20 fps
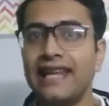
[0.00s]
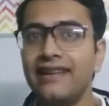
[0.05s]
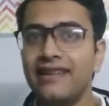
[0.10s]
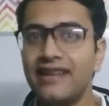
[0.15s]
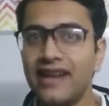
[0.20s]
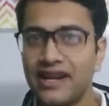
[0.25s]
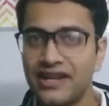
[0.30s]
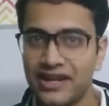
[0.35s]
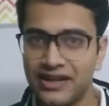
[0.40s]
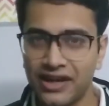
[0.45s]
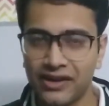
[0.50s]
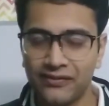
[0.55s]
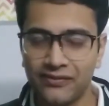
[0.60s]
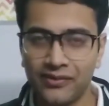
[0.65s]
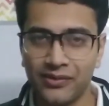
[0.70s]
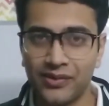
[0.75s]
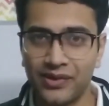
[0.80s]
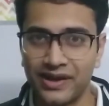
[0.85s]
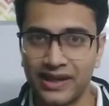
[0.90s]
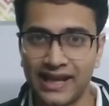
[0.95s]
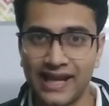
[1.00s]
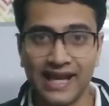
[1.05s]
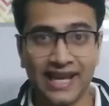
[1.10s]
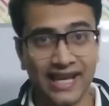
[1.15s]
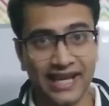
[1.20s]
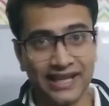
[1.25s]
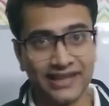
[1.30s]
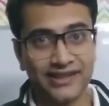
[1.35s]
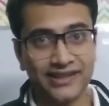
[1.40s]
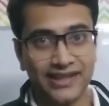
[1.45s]
irradiated food
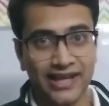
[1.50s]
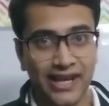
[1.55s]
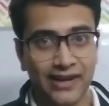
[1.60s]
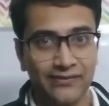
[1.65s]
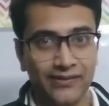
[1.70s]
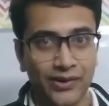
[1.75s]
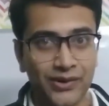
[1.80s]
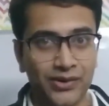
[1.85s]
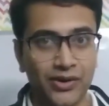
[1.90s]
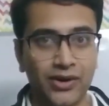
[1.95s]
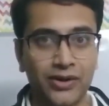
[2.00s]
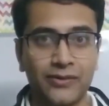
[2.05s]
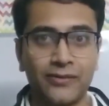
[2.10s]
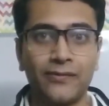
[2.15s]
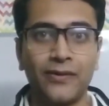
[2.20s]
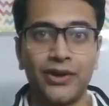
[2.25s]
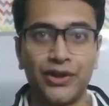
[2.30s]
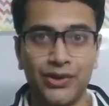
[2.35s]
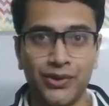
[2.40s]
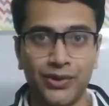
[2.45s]
is safe or not for